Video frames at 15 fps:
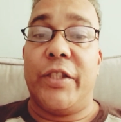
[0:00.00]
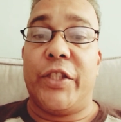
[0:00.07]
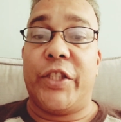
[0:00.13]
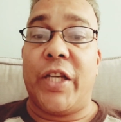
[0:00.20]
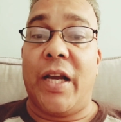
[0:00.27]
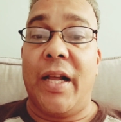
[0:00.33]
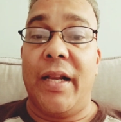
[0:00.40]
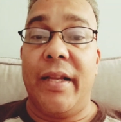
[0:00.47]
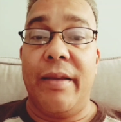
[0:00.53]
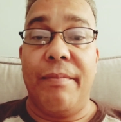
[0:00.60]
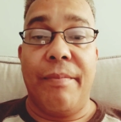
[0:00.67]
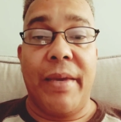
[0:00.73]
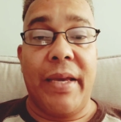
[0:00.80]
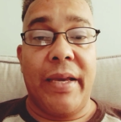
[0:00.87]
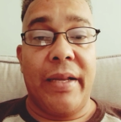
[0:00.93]

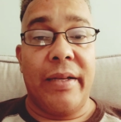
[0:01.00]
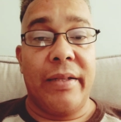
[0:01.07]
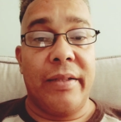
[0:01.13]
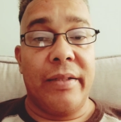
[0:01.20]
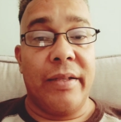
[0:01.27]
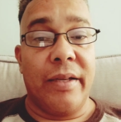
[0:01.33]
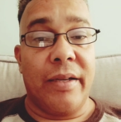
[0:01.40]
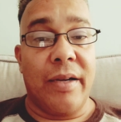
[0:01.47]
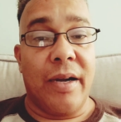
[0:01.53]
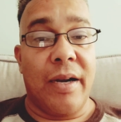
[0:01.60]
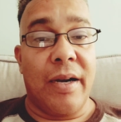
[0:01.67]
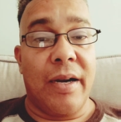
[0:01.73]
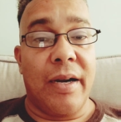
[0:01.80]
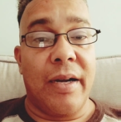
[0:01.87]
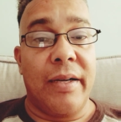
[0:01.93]
Charlemagne the
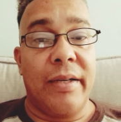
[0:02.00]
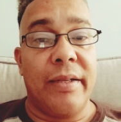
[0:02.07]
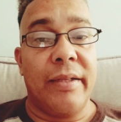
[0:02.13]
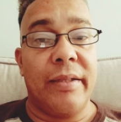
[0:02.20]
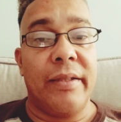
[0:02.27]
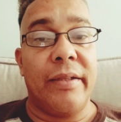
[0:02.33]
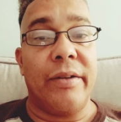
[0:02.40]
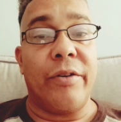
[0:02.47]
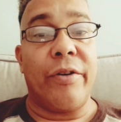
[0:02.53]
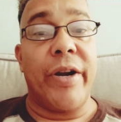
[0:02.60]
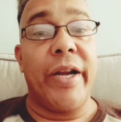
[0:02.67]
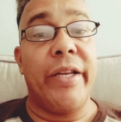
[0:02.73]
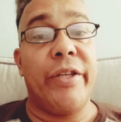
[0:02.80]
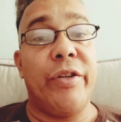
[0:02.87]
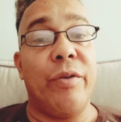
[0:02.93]
God,
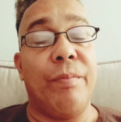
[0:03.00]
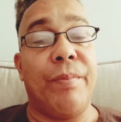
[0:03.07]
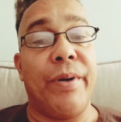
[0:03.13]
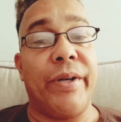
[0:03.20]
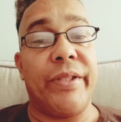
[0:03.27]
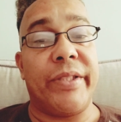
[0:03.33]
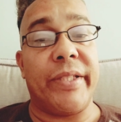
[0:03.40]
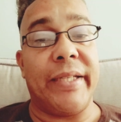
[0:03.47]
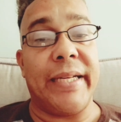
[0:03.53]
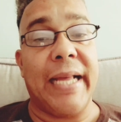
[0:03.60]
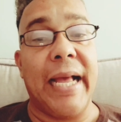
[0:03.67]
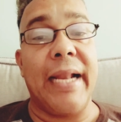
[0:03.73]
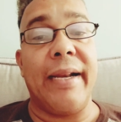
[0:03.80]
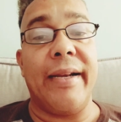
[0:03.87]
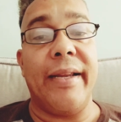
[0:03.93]
radio
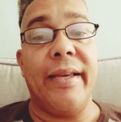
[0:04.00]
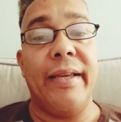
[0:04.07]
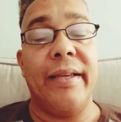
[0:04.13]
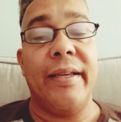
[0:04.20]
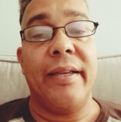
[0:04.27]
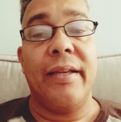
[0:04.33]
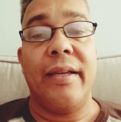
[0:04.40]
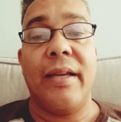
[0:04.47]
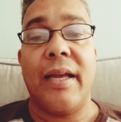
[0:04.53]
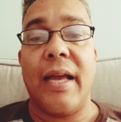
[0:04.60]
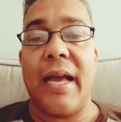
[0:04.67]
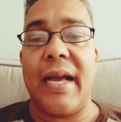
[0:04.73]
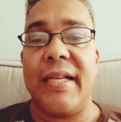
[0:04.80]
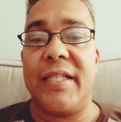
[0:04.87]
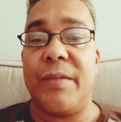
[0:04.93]
personality,
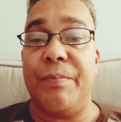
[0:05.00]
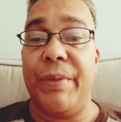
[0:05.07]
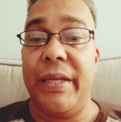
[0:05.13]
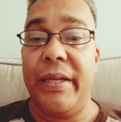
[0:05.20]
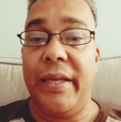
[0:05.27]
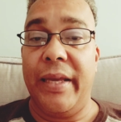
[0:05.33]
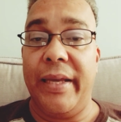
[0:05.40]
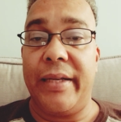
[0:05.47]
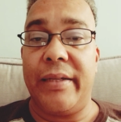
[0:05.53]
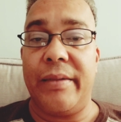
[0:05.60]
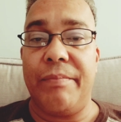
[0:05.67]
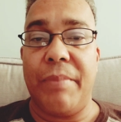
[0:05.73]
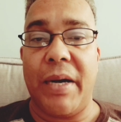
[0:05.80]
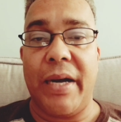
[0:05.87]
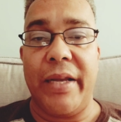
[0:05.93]
has been hit
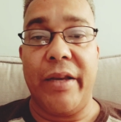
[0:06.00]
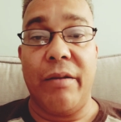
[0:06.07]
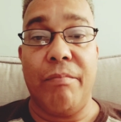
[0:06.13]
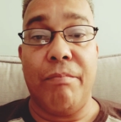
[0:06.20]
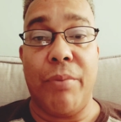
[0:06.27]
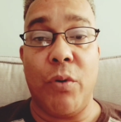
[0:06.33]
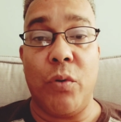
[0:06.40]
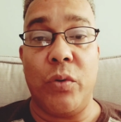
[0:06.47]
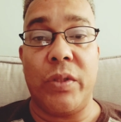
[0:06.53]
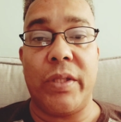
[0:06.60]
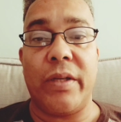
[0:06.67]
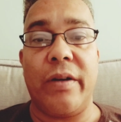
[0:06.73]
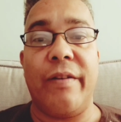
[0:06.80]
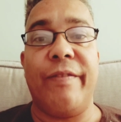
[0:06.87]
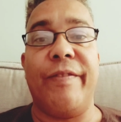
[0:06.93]
by a bolt
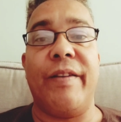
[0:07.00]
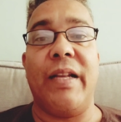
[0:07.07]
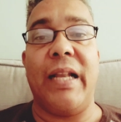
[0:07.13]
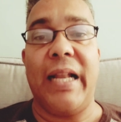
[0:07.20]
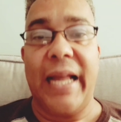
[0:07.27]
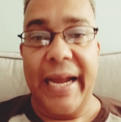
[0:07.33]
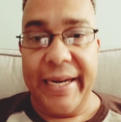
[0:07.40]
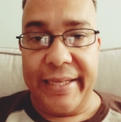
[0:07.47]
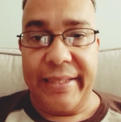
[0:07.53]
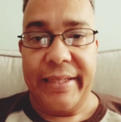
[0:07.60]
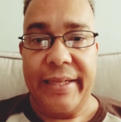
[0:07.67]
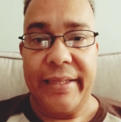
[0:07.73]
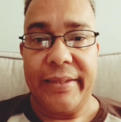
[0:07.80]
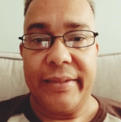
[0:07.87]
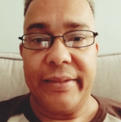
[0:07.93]
of
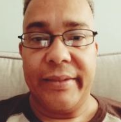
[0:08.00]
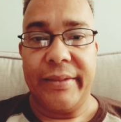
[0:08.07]
lightning.